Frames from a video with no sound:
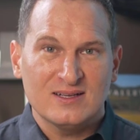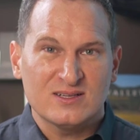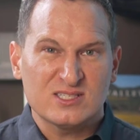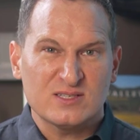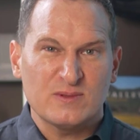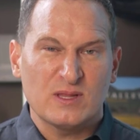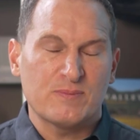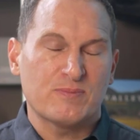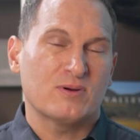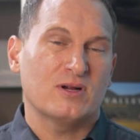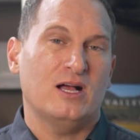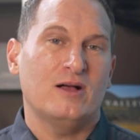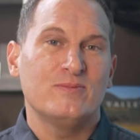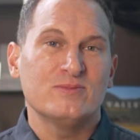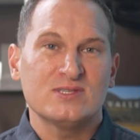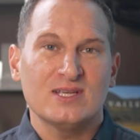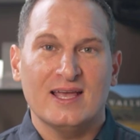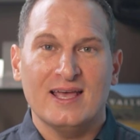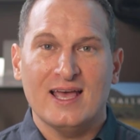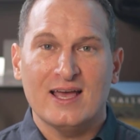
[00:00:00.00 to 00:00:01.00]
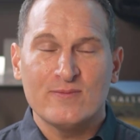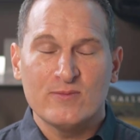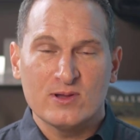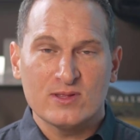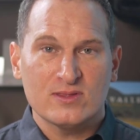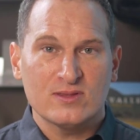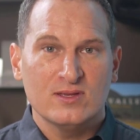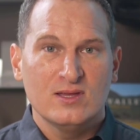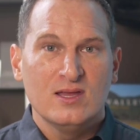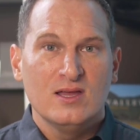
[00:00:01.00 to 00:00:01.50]
Now, some of the problems I had
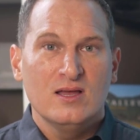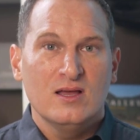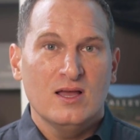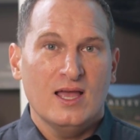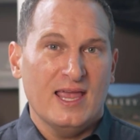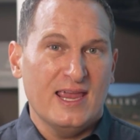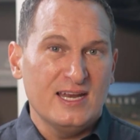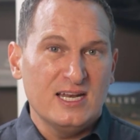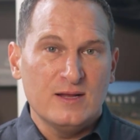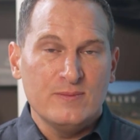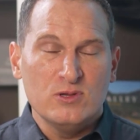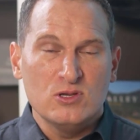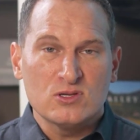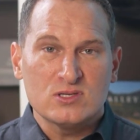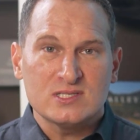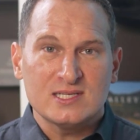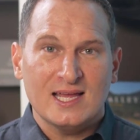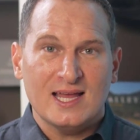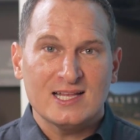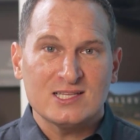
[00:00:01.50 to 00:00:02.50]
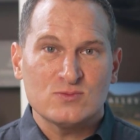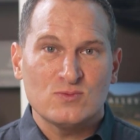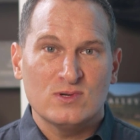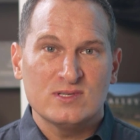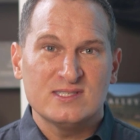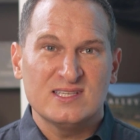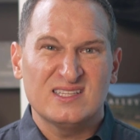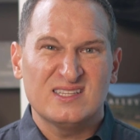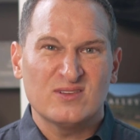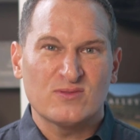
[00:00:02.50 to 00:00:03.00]
with AWStats
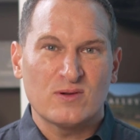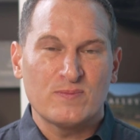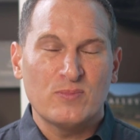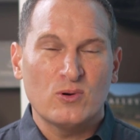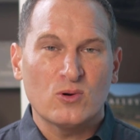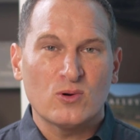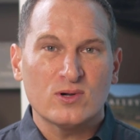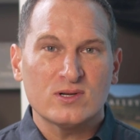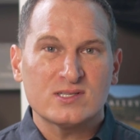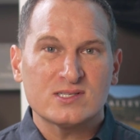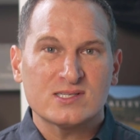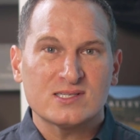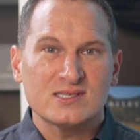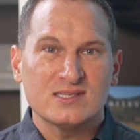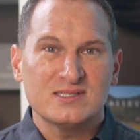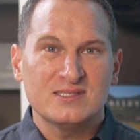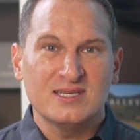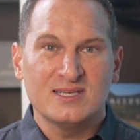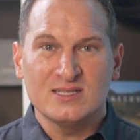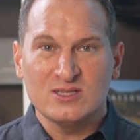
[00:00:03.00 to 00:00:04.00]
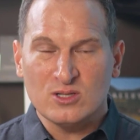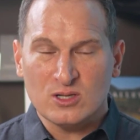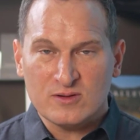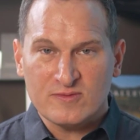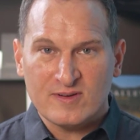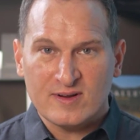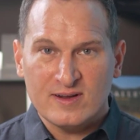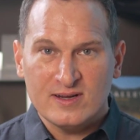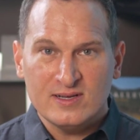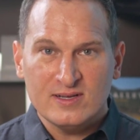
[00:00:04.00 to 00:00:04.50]
was that the reports didn't look
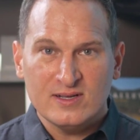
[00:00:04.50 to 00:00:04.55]
very